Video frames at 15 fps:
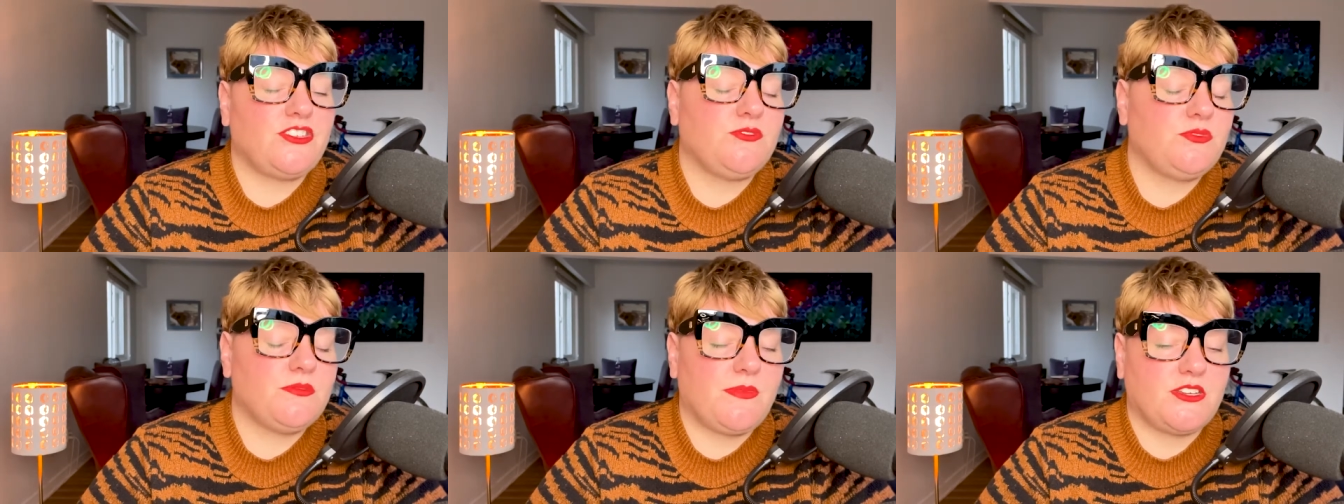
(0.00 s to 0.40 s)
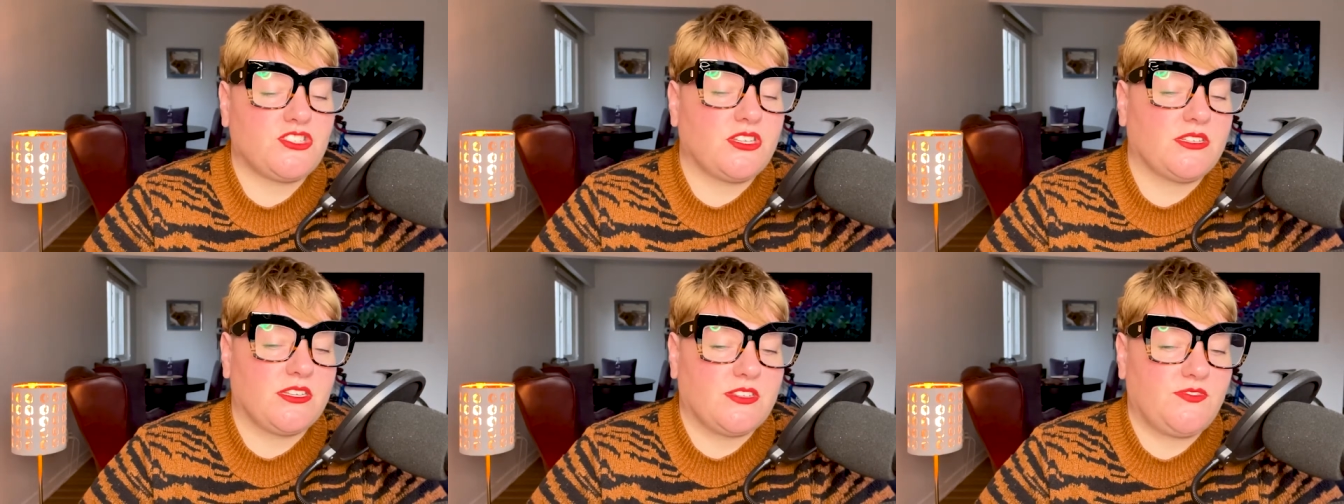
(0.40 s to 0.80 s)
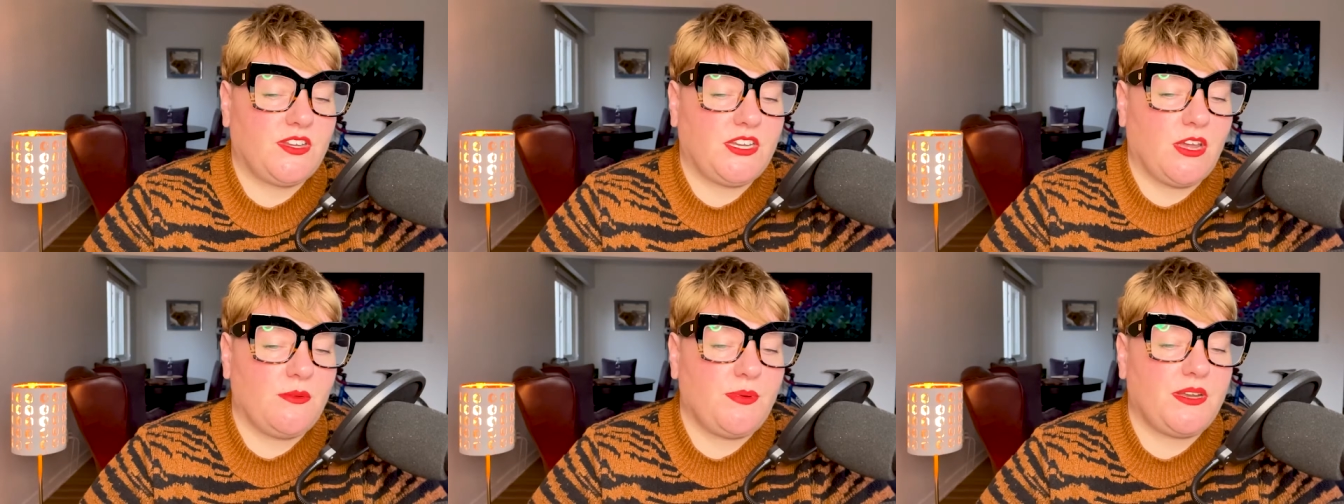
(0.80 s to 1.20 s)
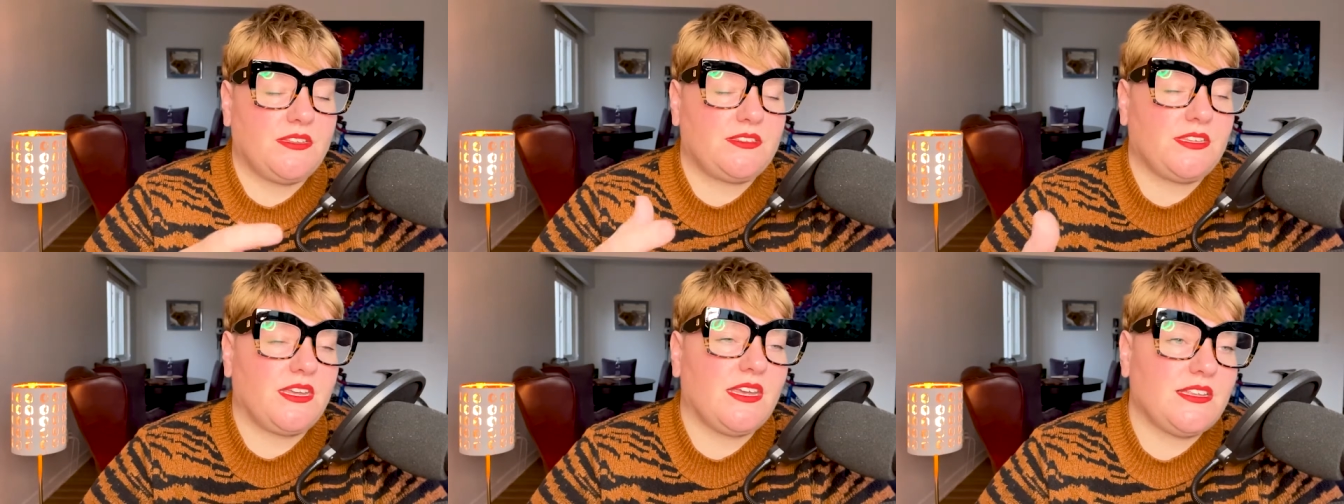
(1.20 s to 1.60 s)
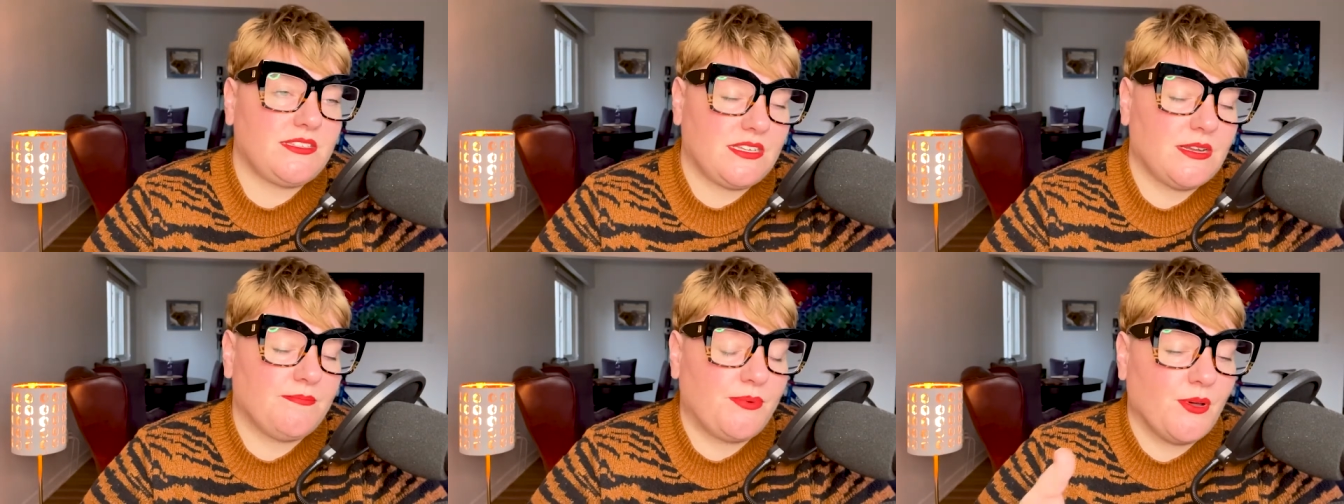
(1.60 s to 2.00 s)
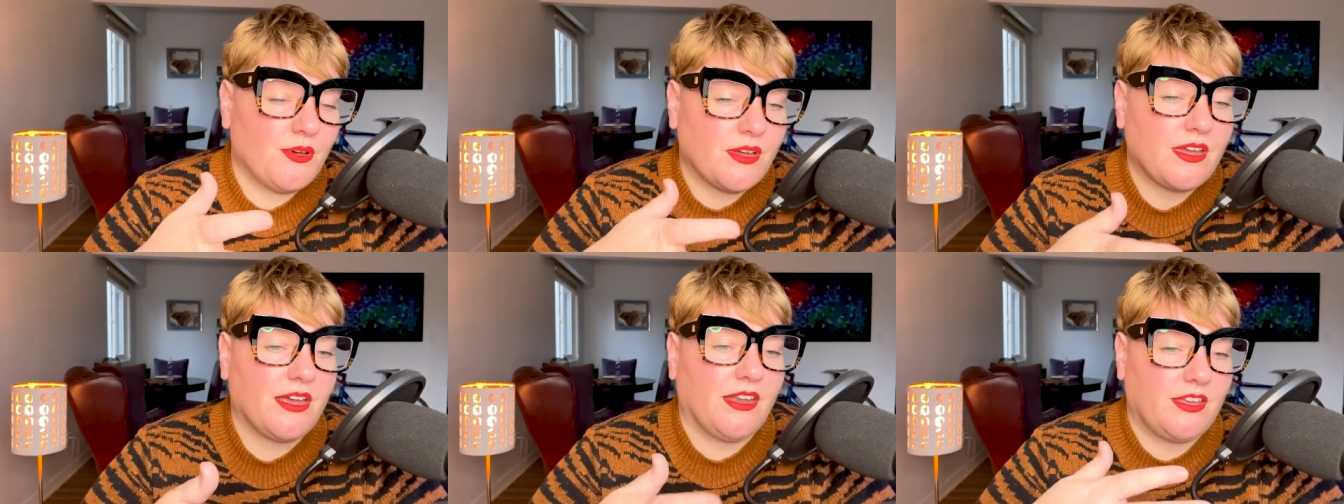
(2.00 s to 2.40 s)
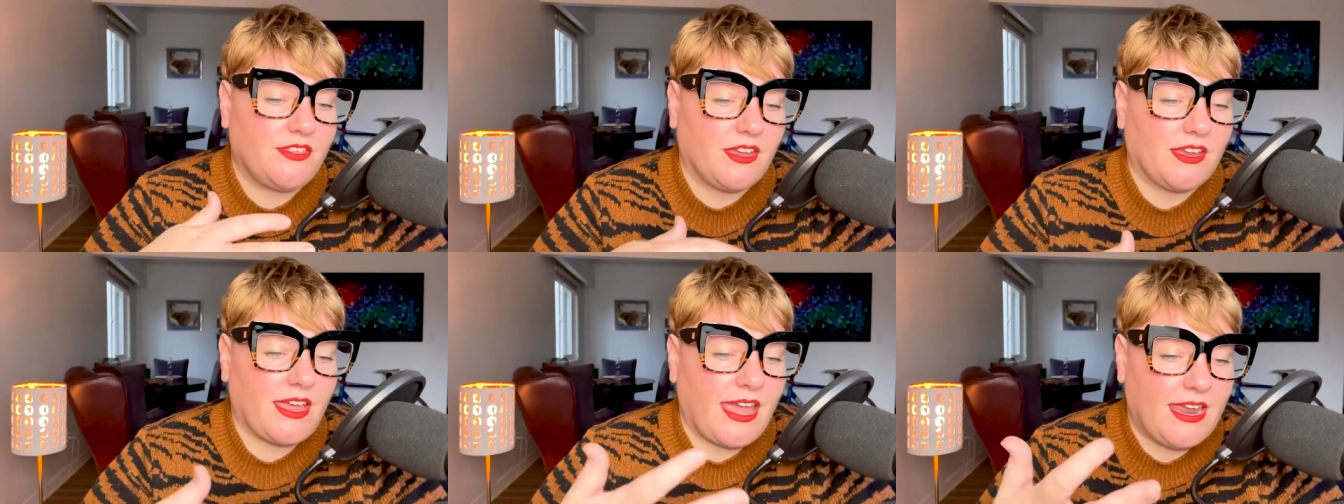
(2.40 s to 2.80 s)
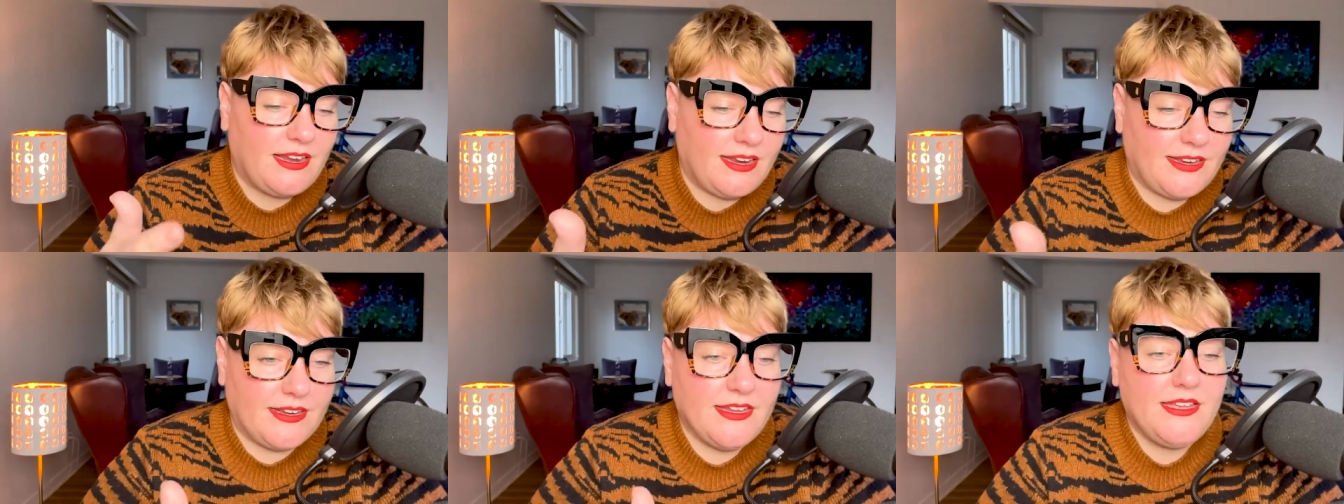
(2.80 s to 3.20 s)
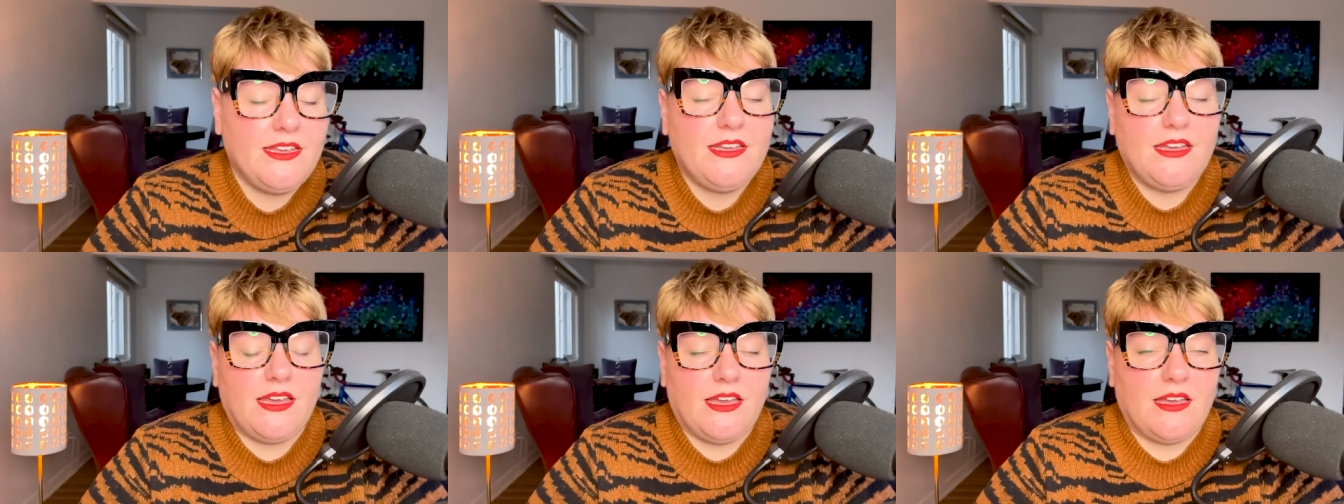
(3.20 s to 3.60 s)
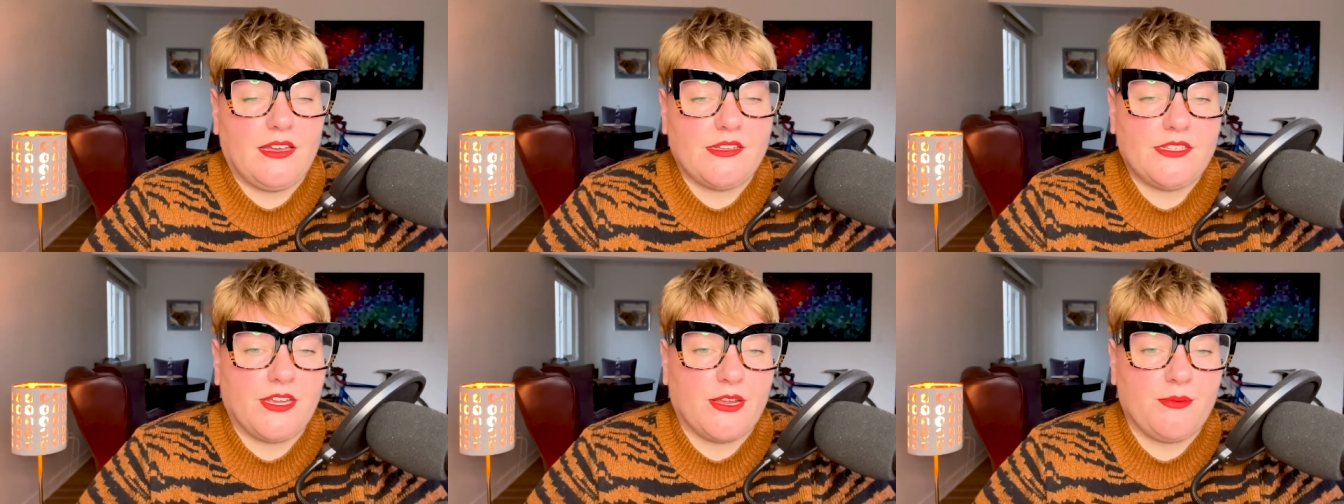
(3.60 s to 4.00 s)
She wasn't mentioning this video, but it's it's in a book, and I think Caitlin uh,